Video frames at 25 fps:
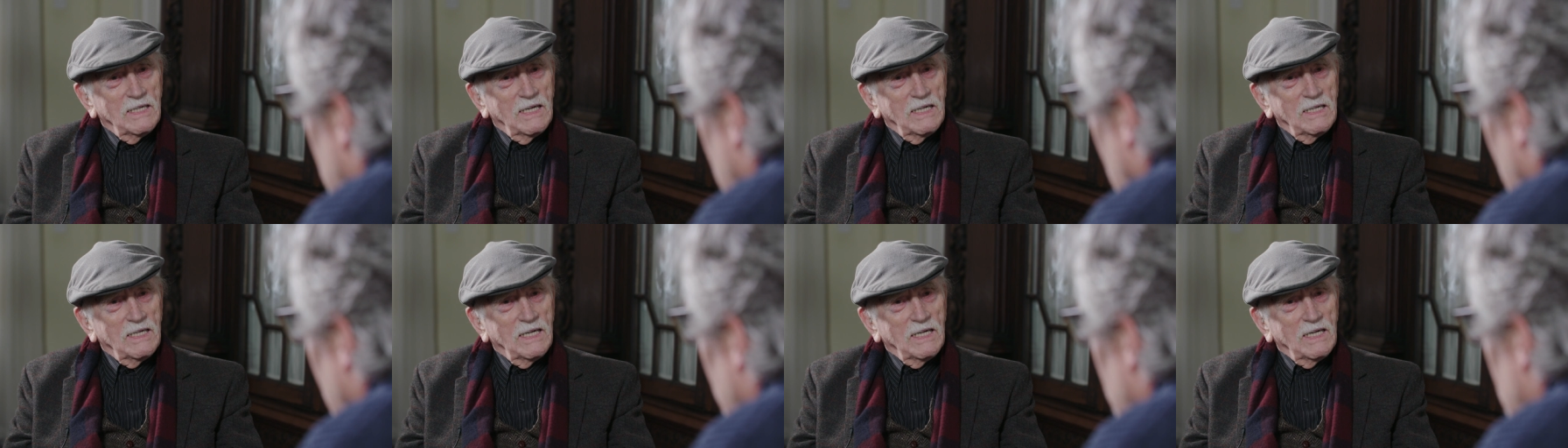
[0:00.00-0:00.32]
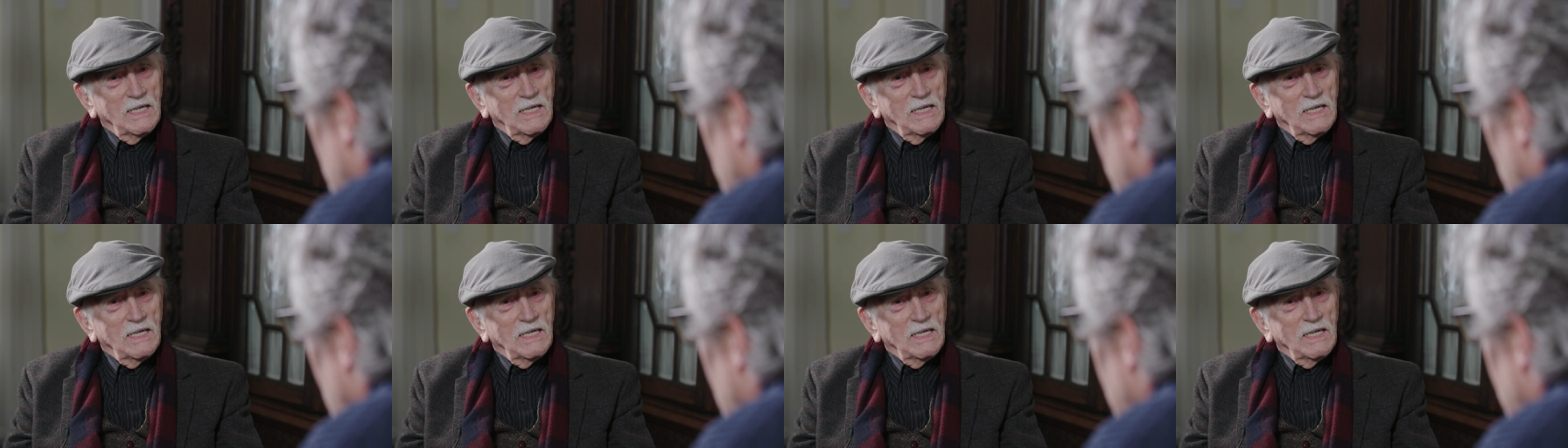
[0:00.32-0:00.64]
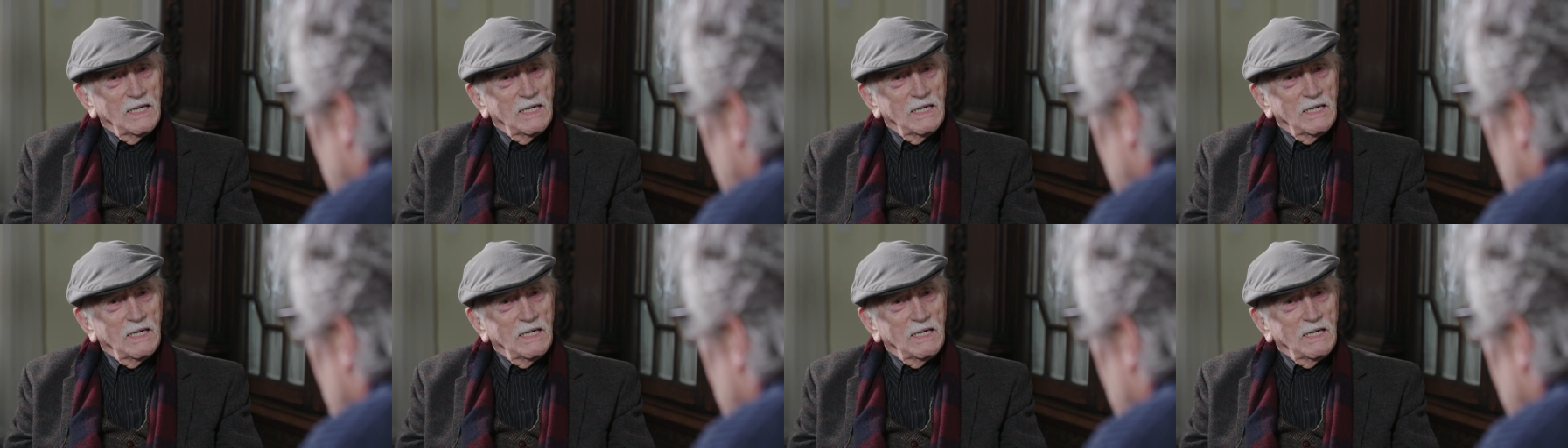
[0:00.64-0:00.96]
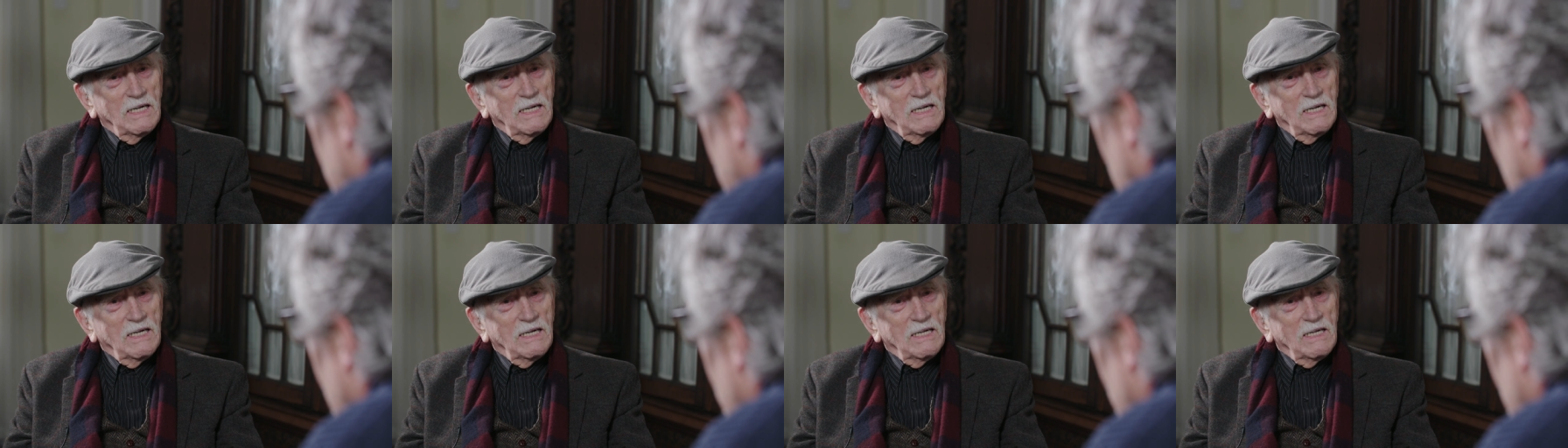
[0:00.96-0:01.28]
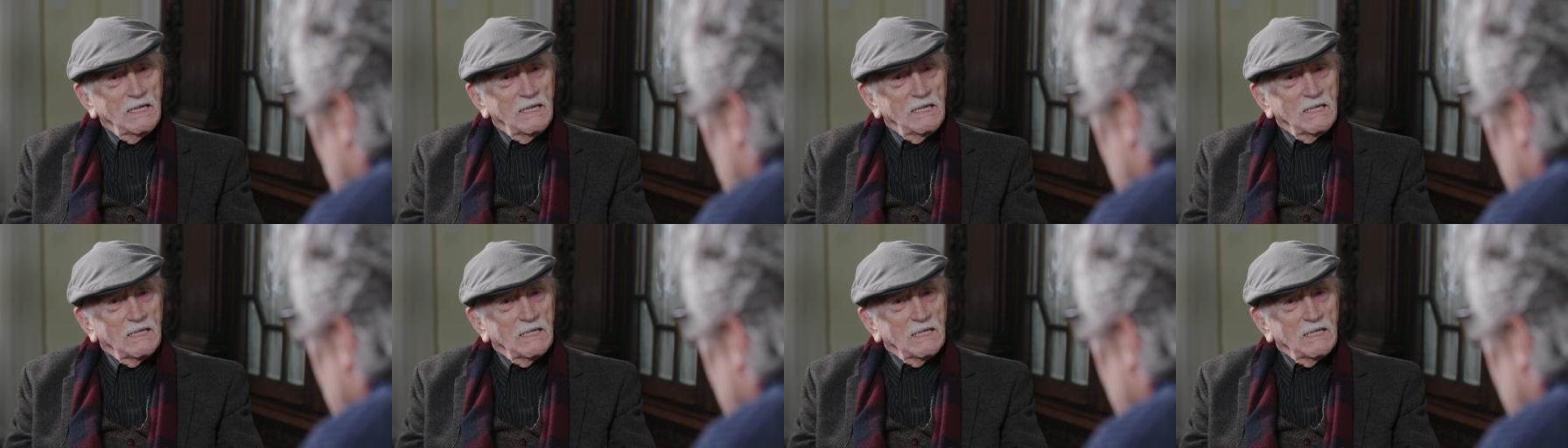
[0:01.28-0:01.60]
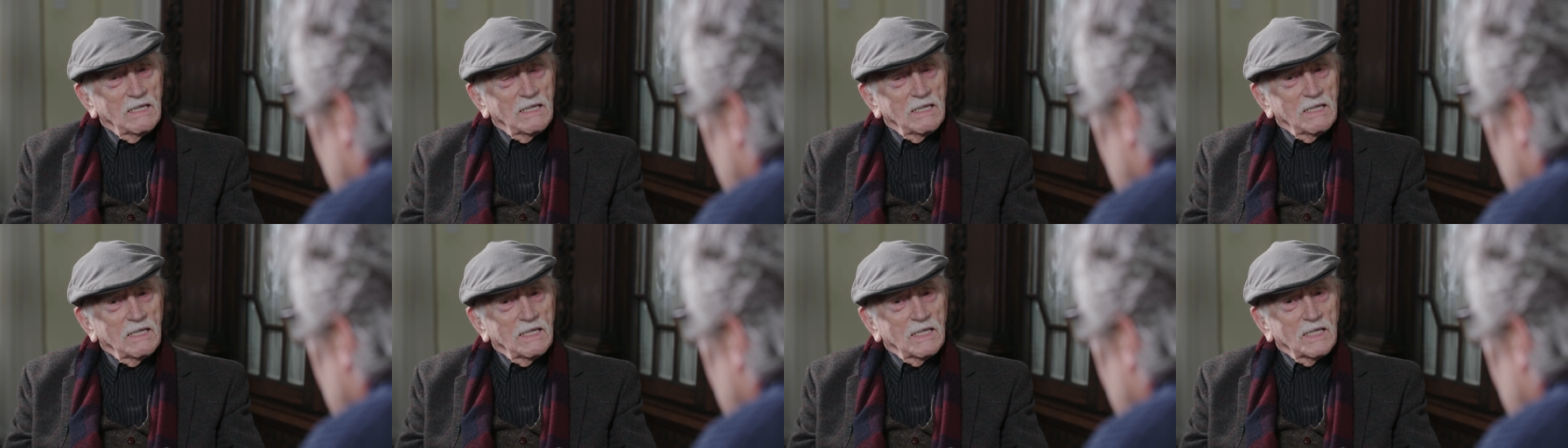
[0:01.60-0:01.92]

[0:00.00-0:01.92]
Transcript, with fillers: been after writing The Big Chapel, would it?